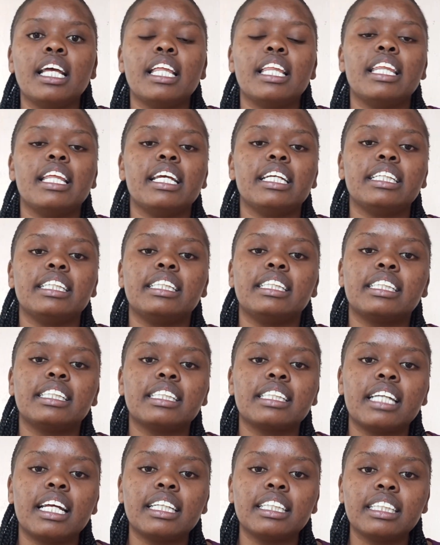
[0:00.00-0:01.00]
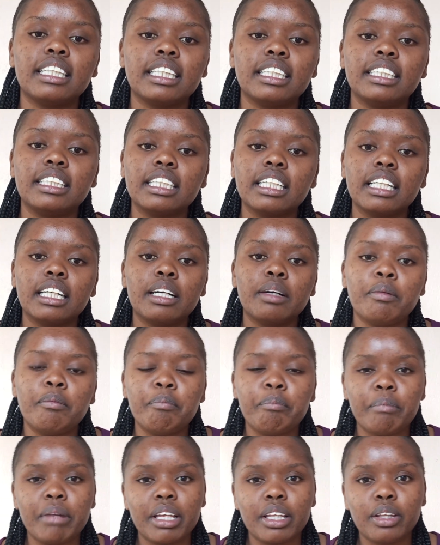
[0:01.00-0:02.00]
There's strategic
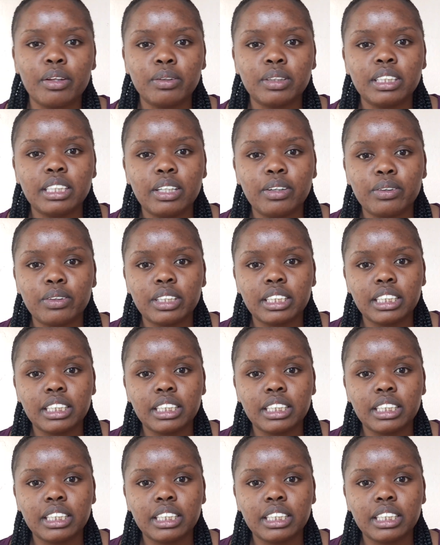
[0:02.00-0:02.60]
methods or